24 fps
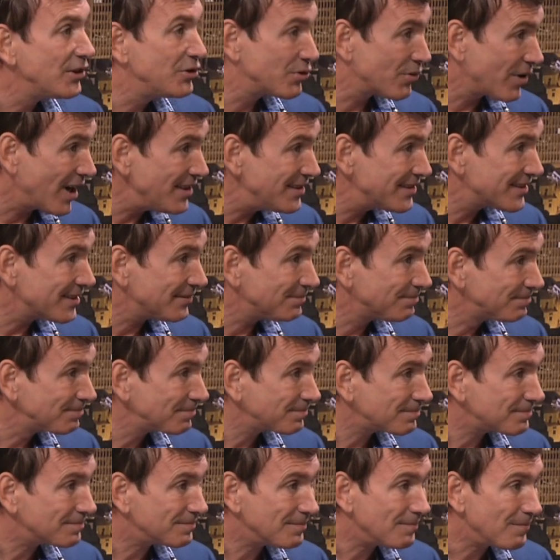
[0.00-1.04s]
trust,
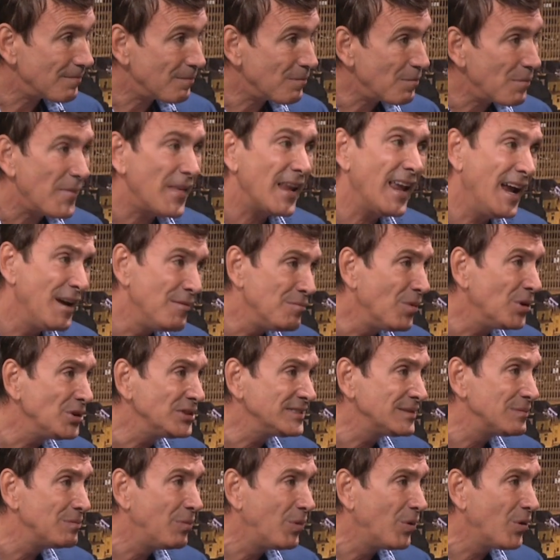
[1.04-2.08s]
and
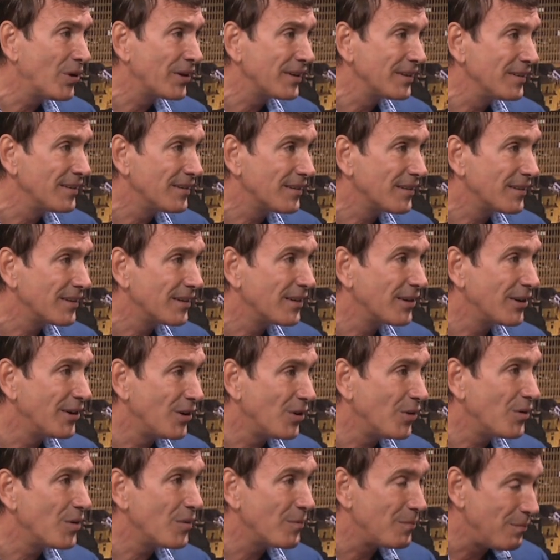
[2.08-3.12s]
most important, you
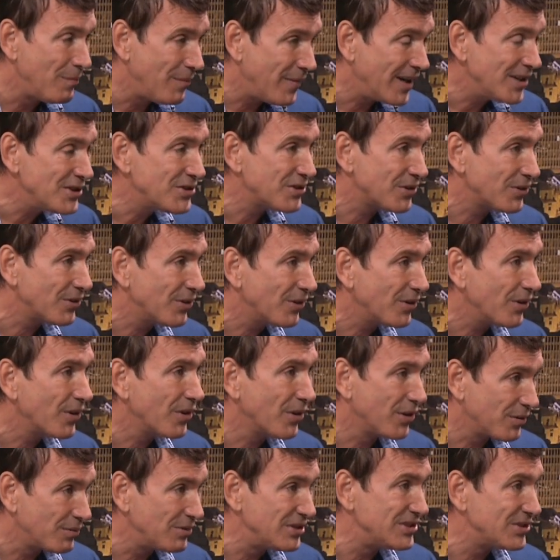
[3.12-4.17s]
know, measure
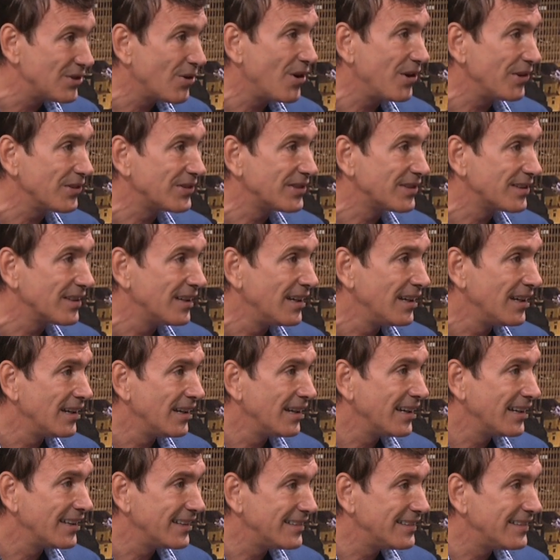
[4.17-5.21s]
the results.
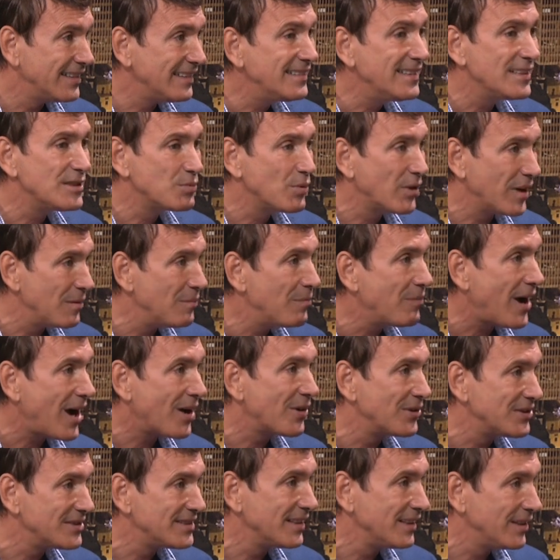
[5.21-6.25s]
Because this is what
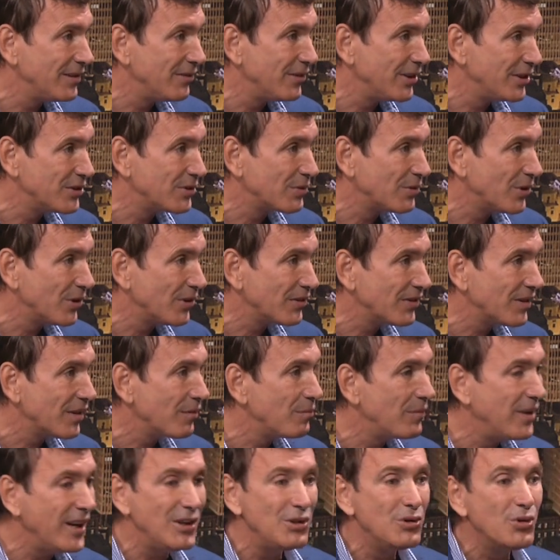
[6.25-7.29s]
empowers individuals.
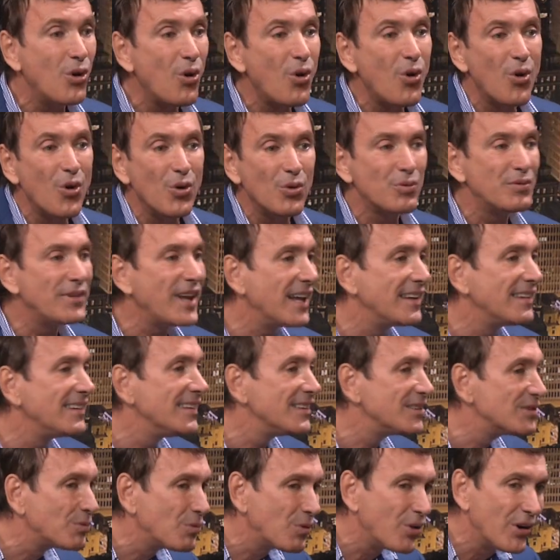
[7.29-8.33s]
Being told that
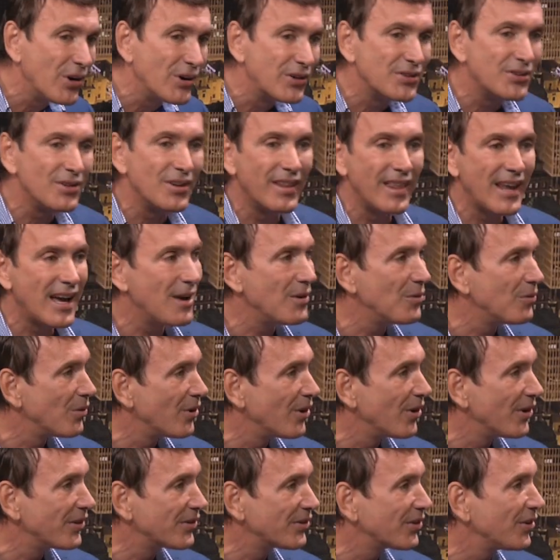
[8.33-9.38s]
this works or that
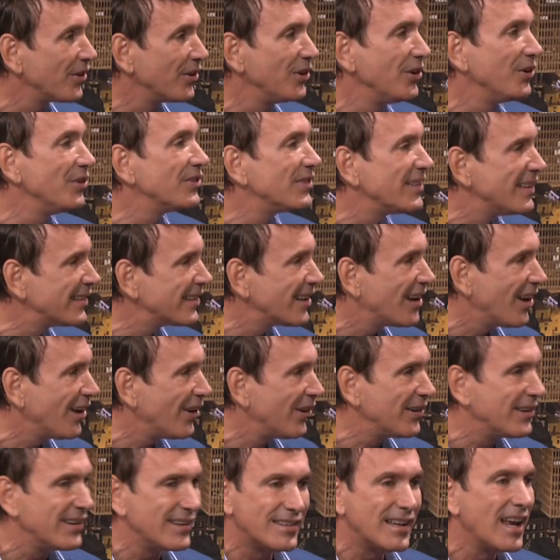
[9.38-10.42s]
works, or use this color
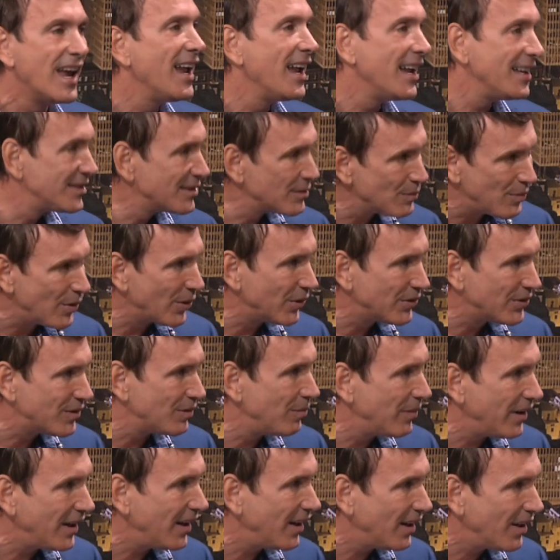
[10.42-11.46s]
because it's supposed to
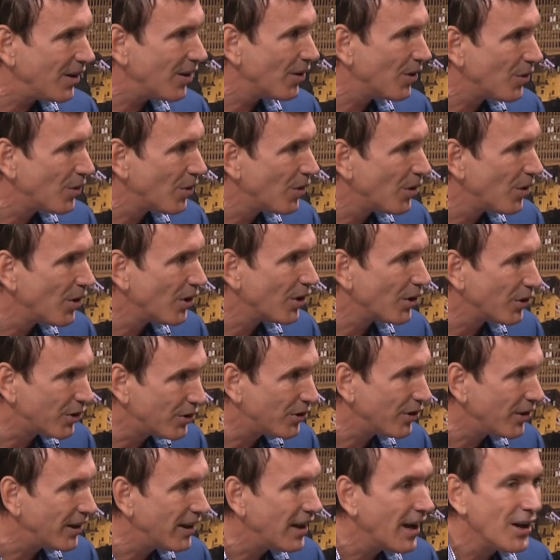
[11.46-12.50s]
be
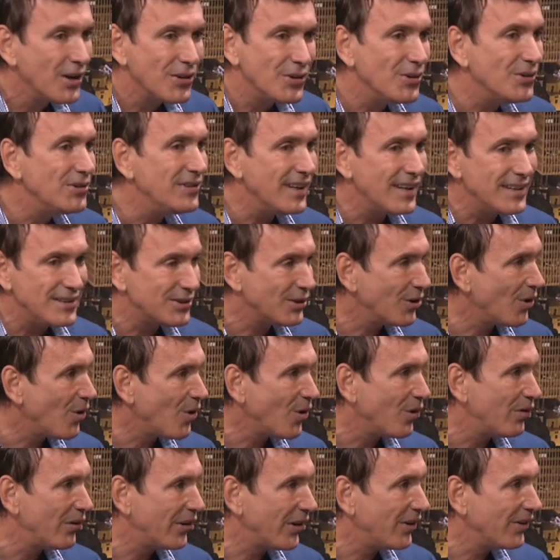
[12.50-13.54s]
good, those days are
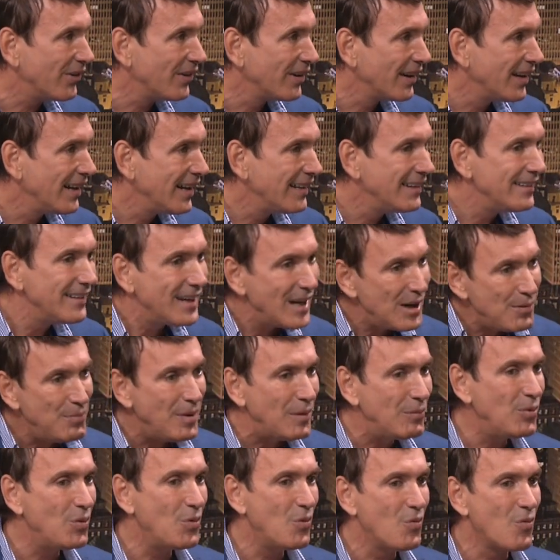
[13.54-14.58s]
over. Today
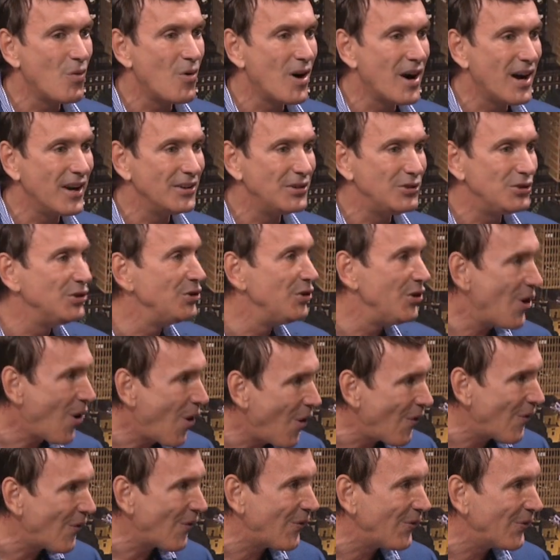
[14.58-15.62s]
people want to
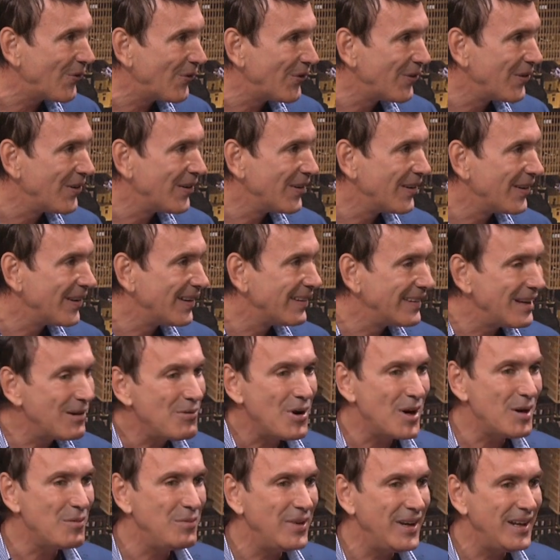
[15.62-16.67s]
know. They
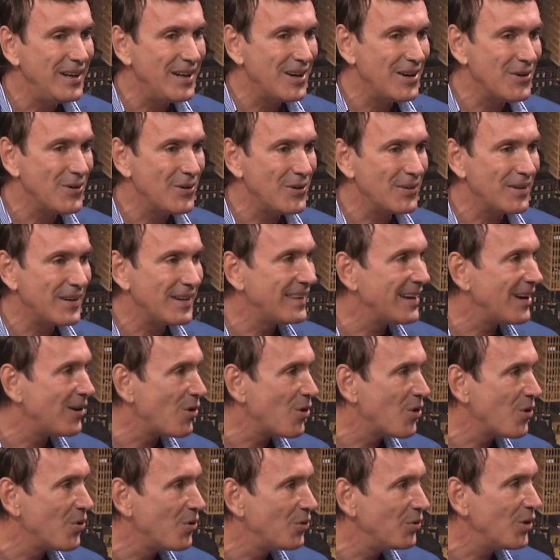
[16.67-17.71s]
want to be, you know, their
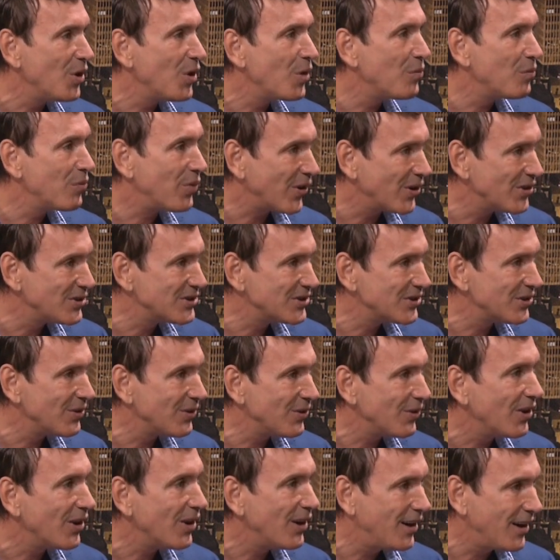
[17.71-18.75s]
own
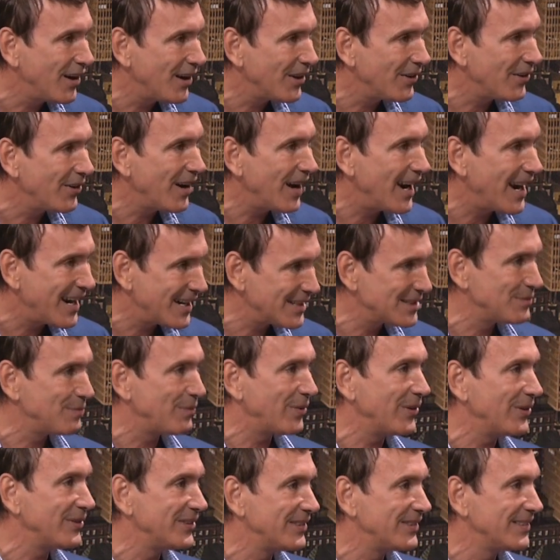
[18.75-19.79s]
personal color
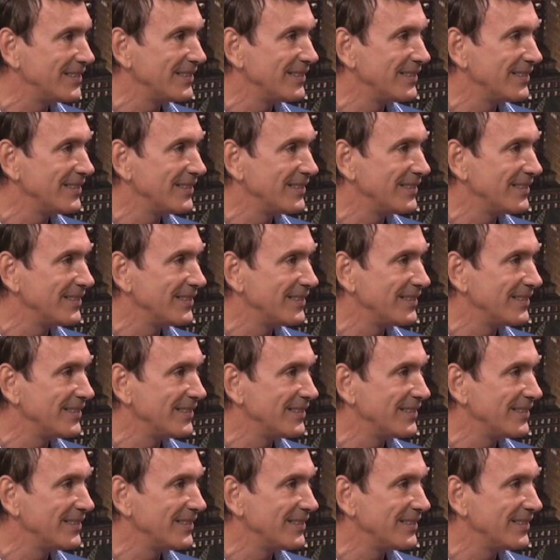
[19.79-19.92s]
experts.